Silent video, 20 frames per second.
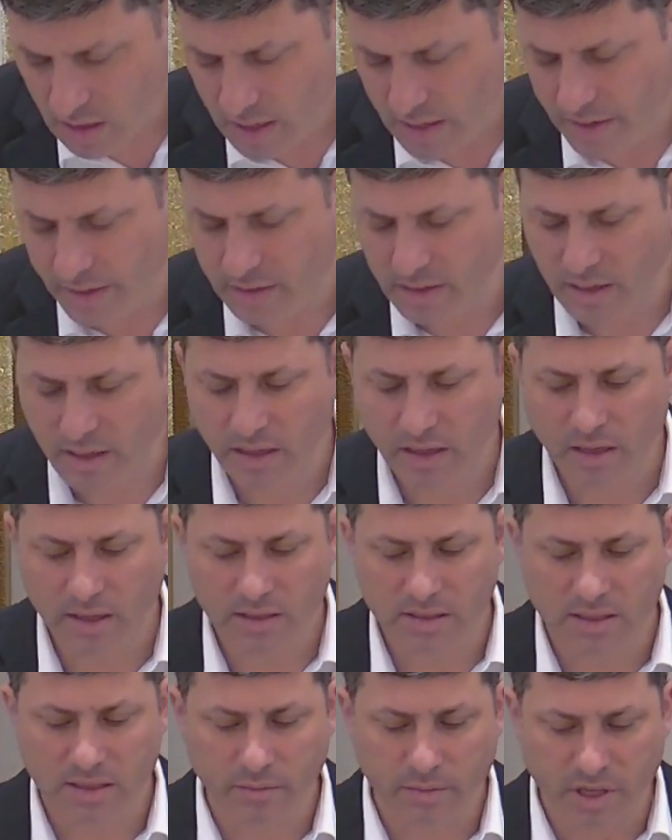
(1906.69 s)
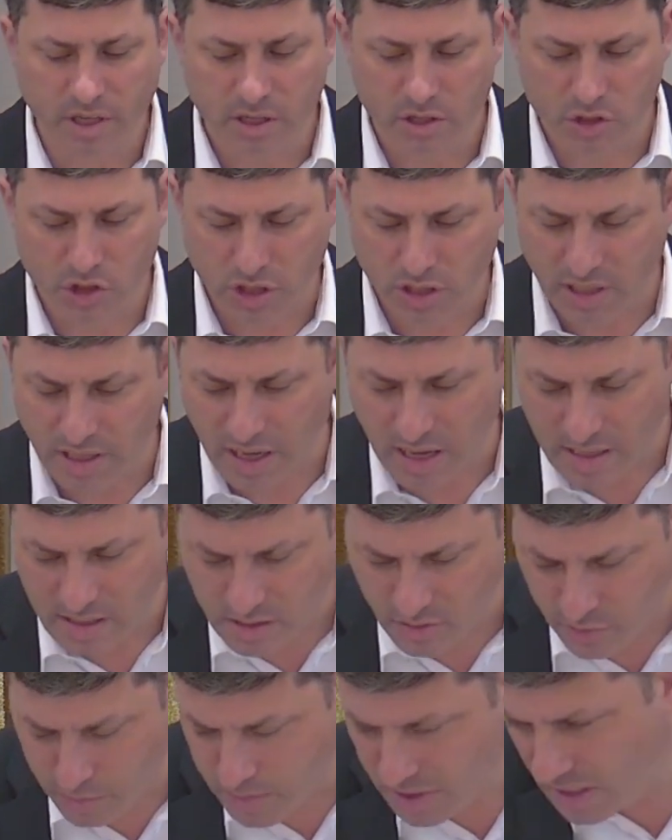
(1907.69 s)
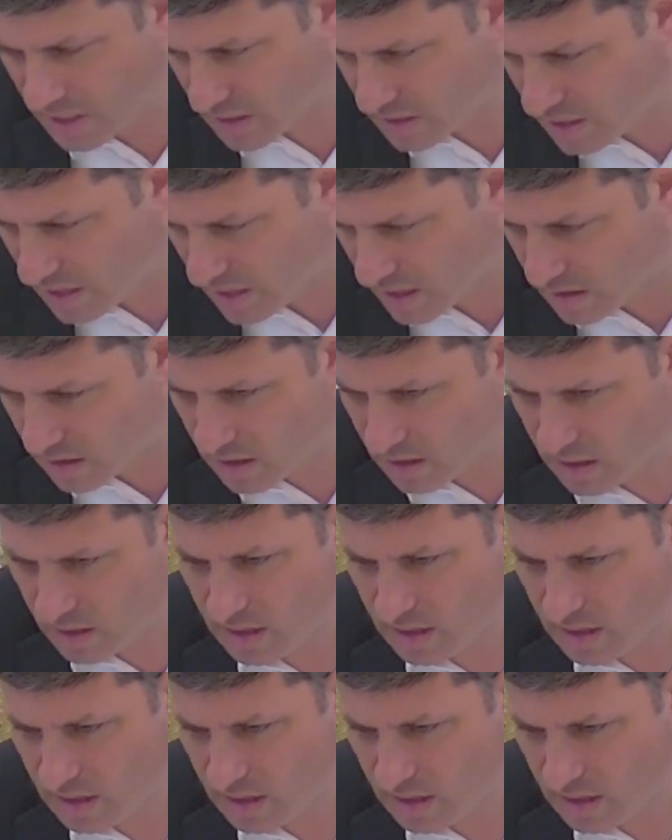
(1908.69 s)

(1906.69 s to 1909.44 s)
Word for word: and I did Siman Shin Ches from beginning to end.